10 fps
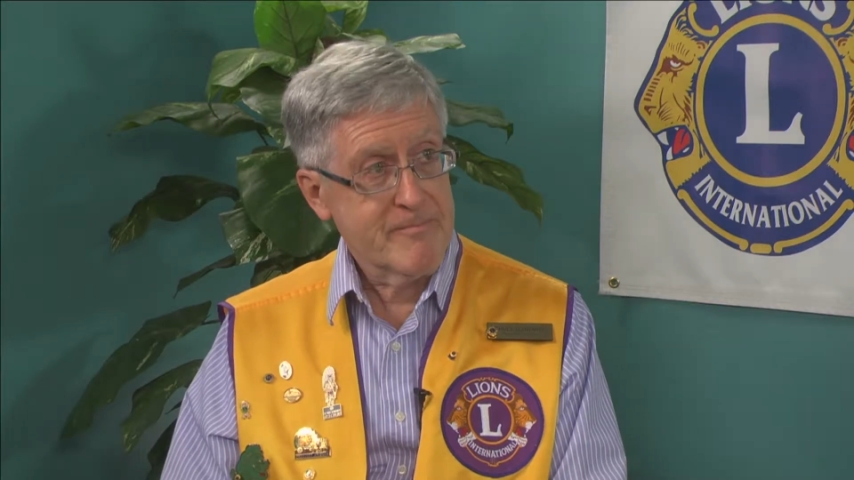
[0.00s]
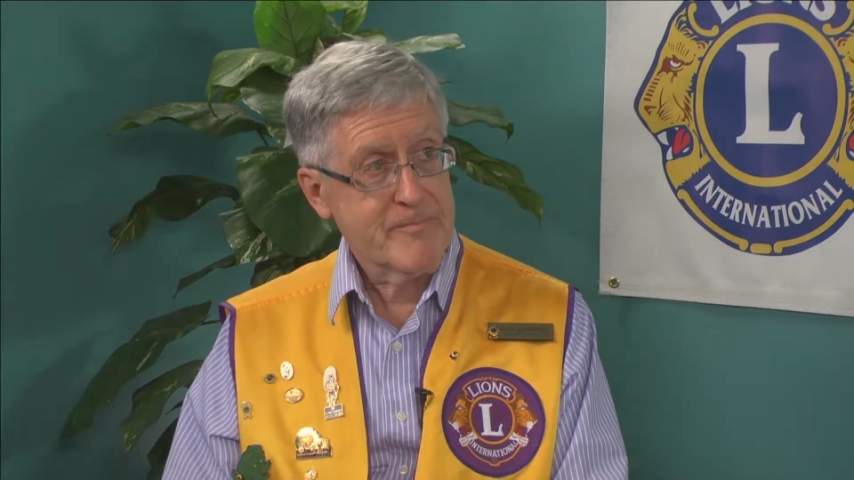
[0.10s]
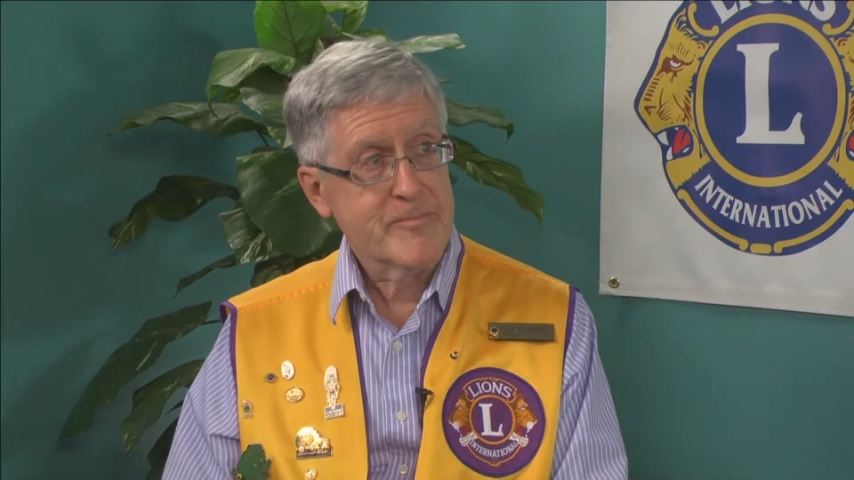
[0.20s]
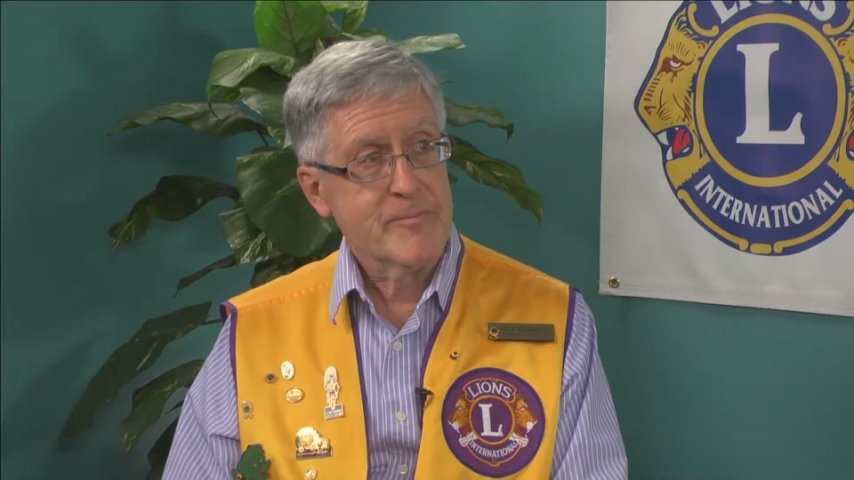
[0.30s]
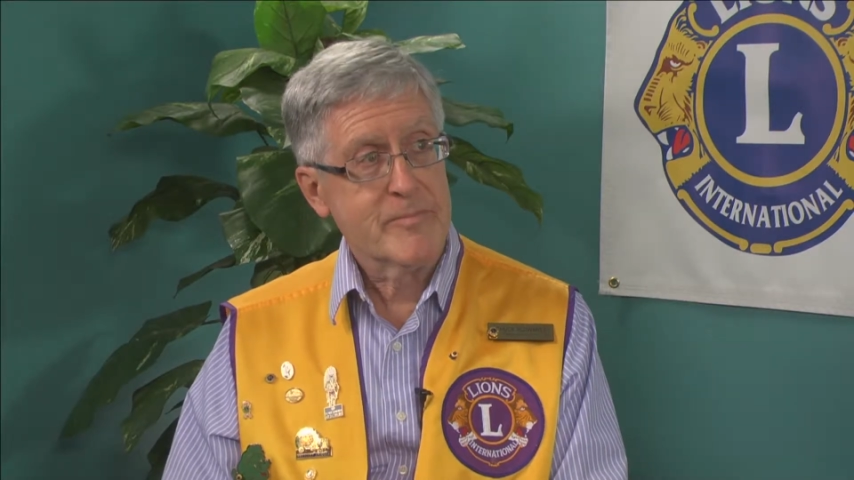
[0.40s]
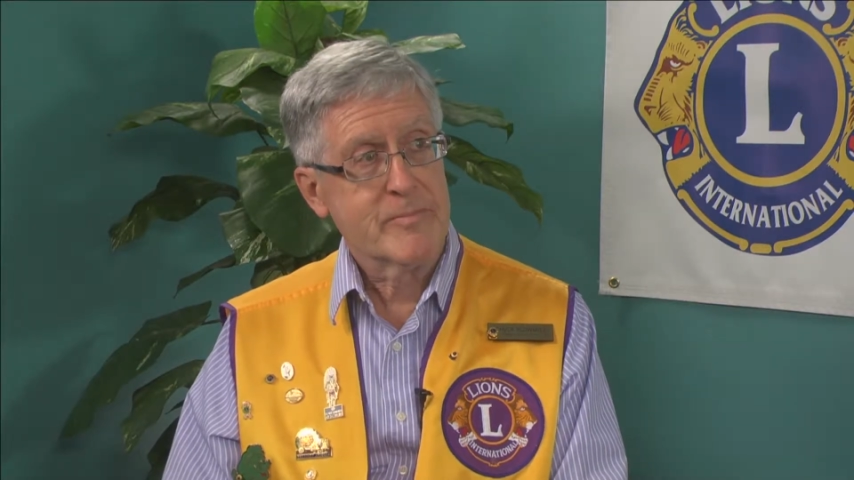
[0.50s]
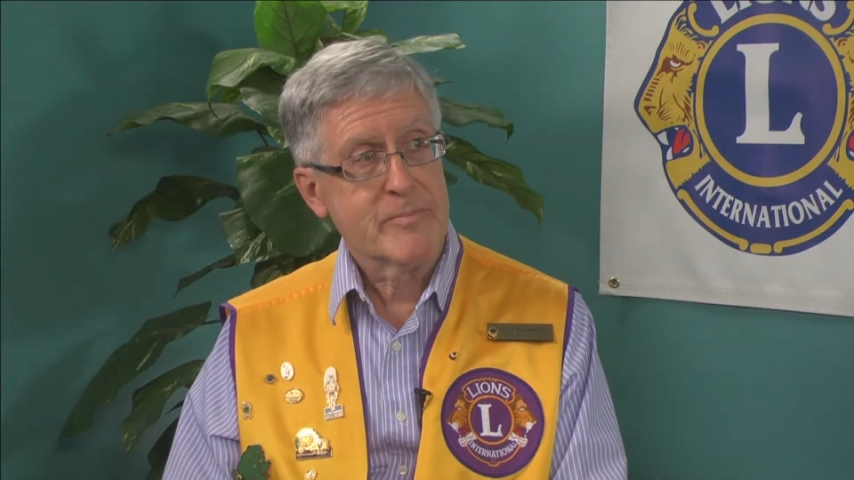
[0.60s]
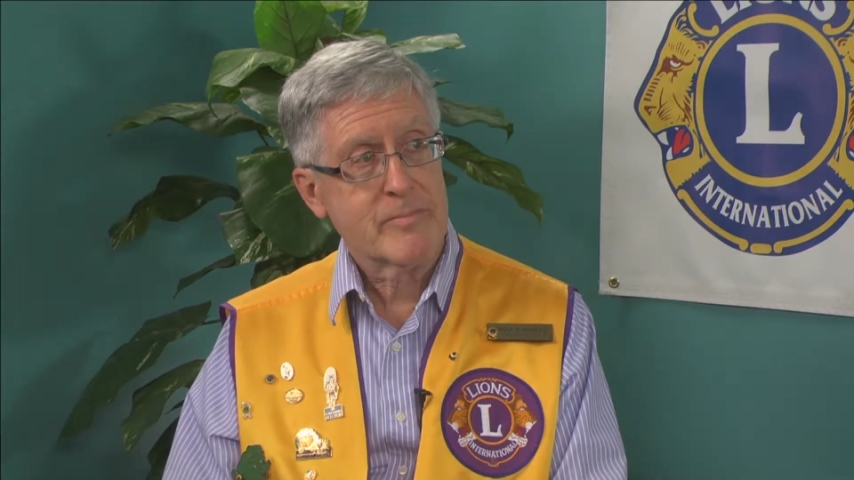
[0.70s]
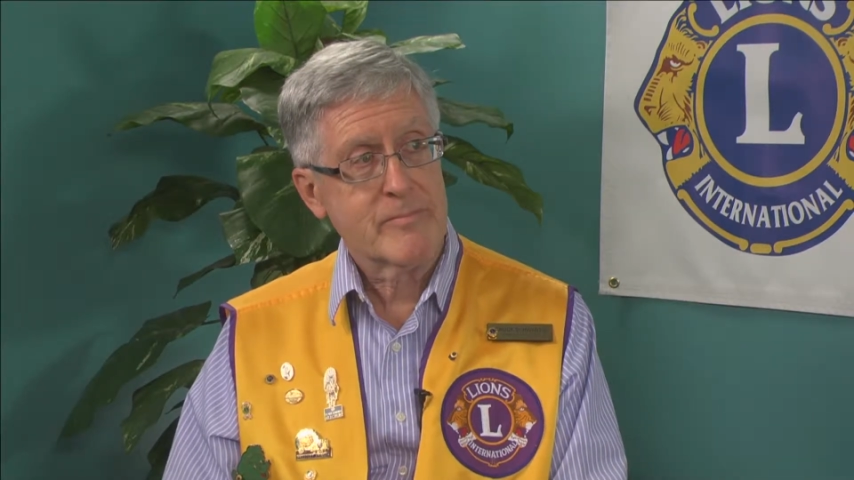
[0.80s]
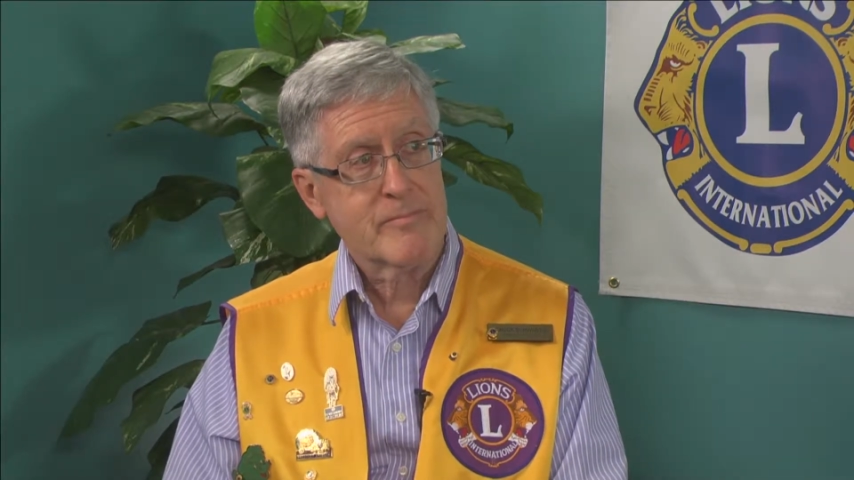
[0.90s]
All right,
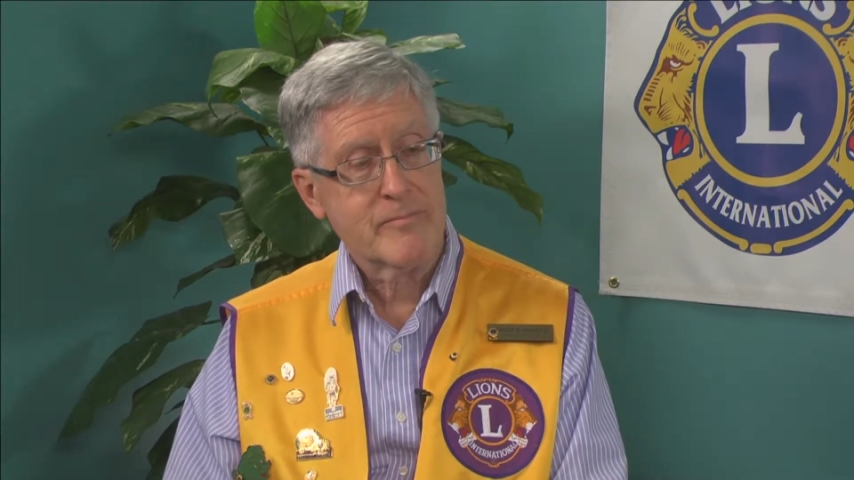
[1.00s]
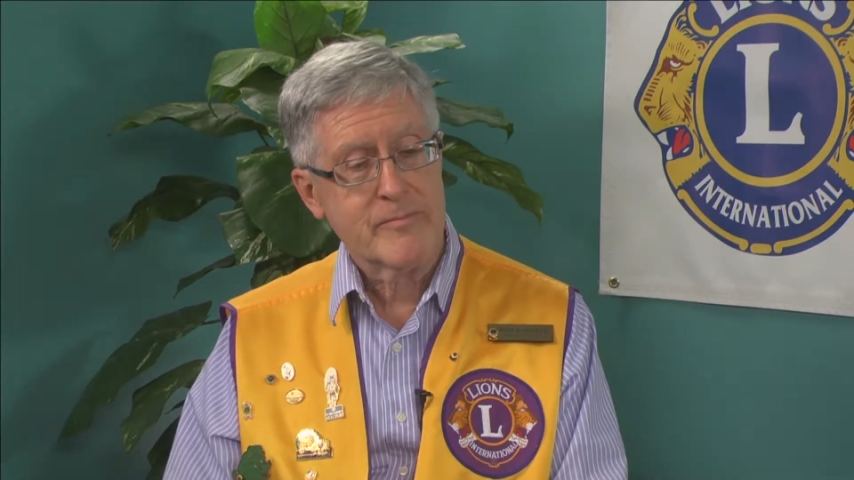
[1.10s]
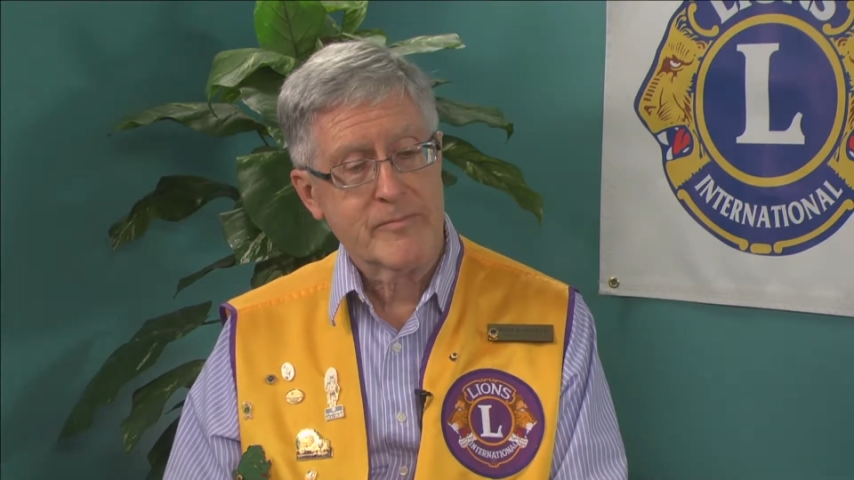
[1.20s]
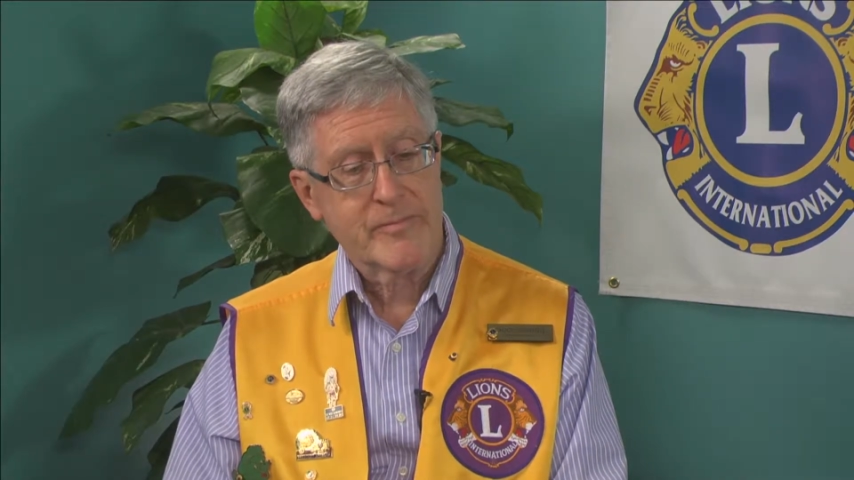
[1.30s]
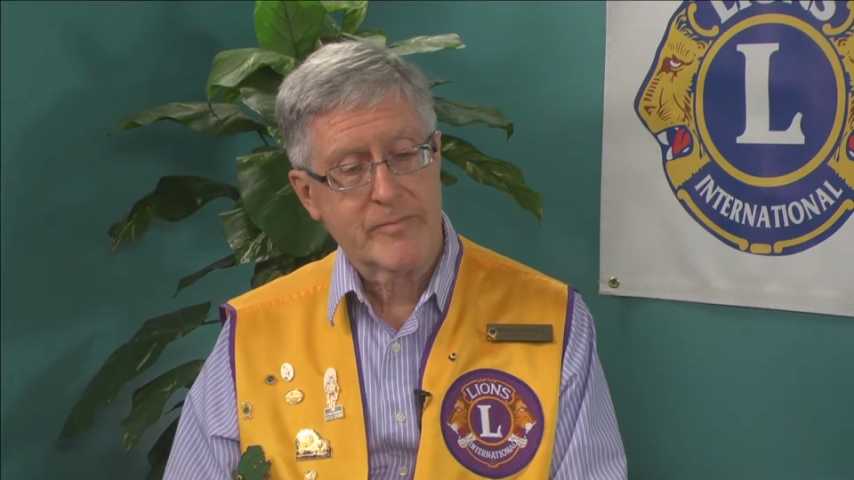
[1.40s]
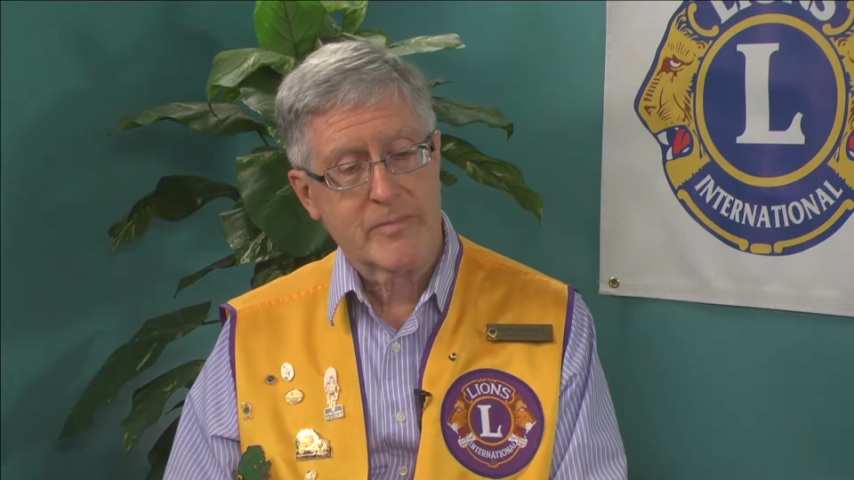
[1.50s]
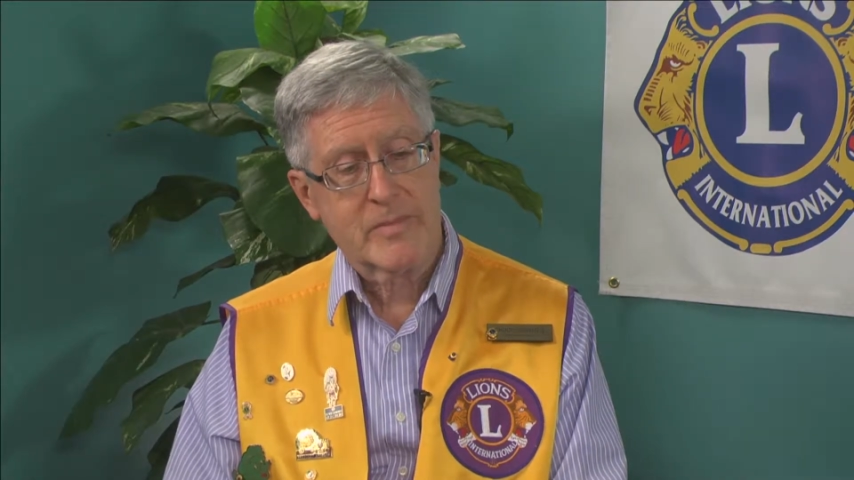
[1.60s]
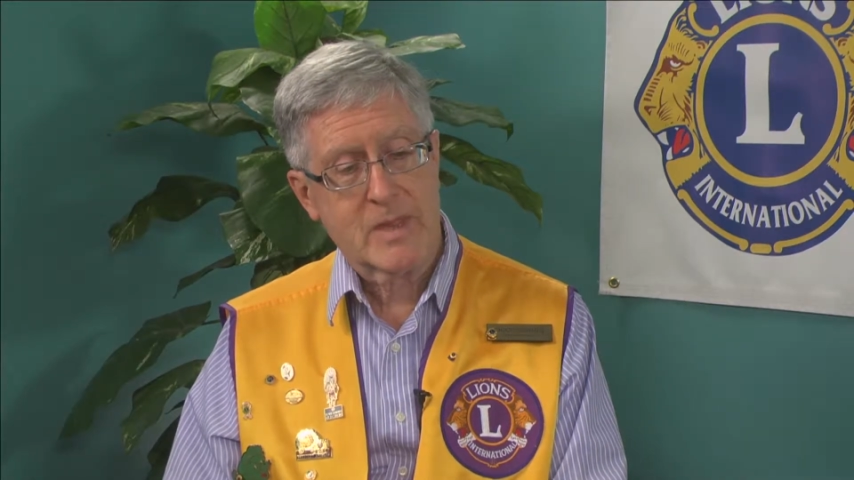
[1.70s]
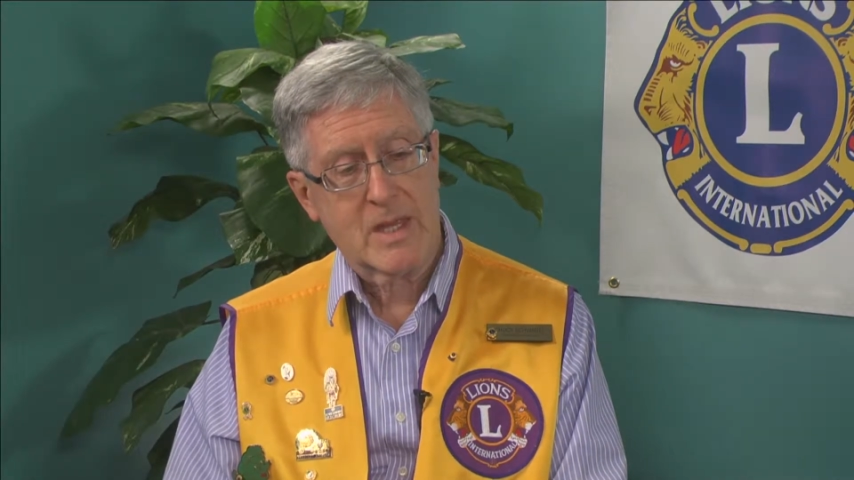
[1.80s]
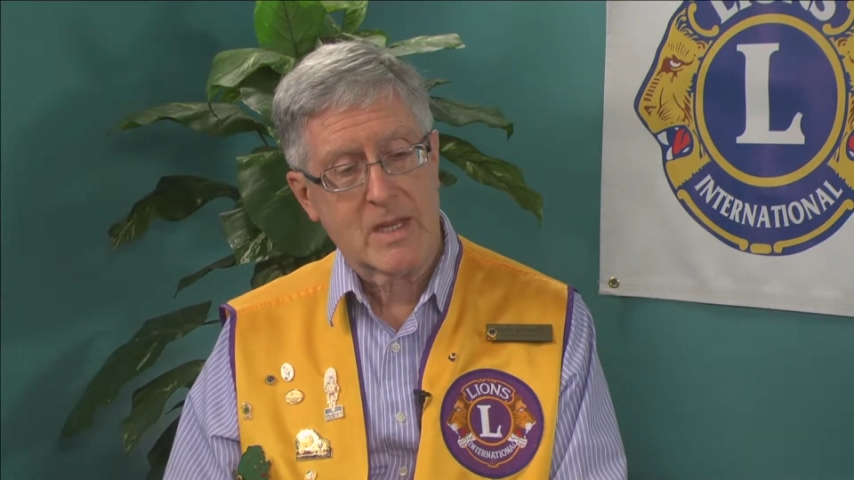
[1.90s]
thank you.
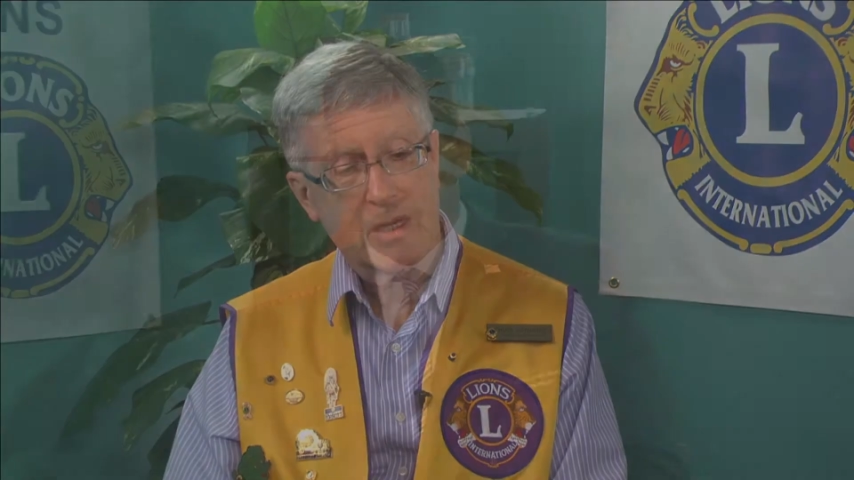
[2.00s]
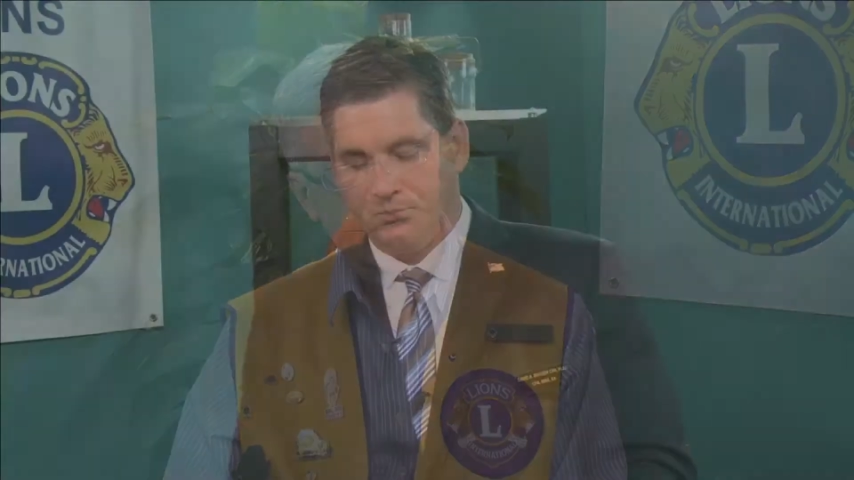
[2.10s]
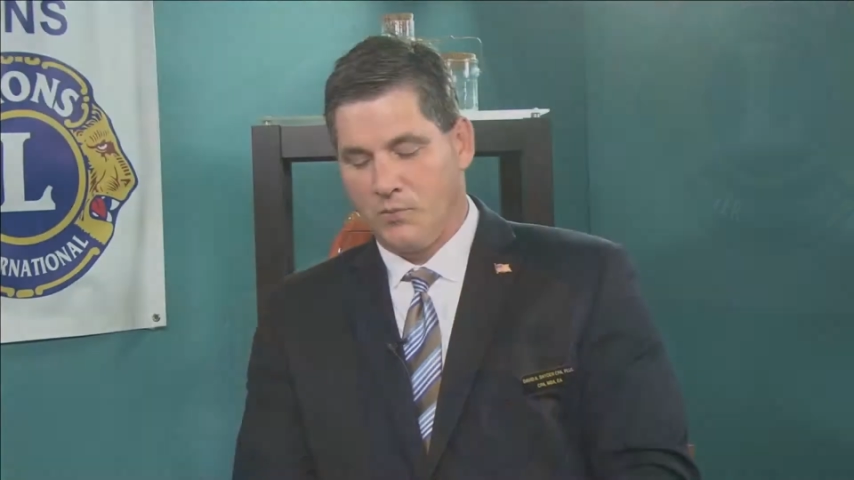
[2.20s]
Tell